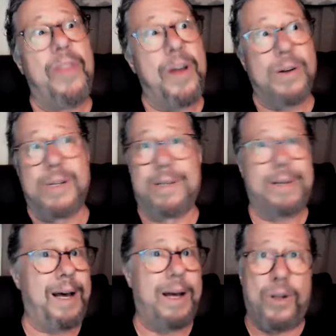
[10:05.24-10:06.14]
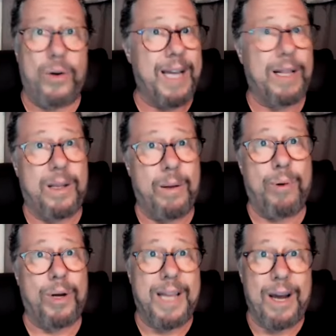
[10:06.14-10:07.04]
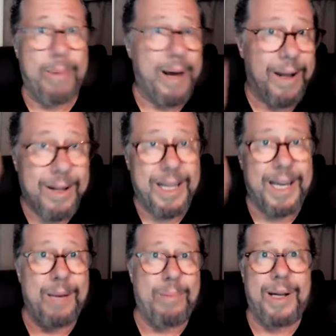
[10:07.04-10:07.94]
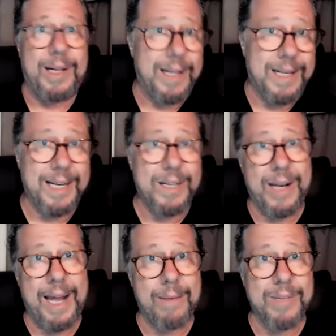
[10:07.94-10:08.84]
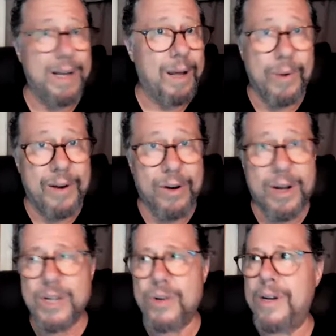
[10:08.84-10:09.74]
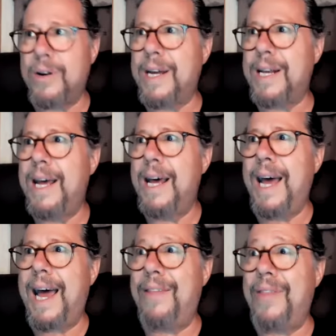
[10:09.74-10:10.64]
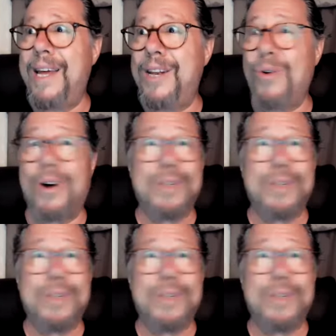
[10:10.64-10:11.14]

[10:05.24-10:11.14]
there's uh, you get the book there by clicking a button It takes you to amazon whatever country you're in and then you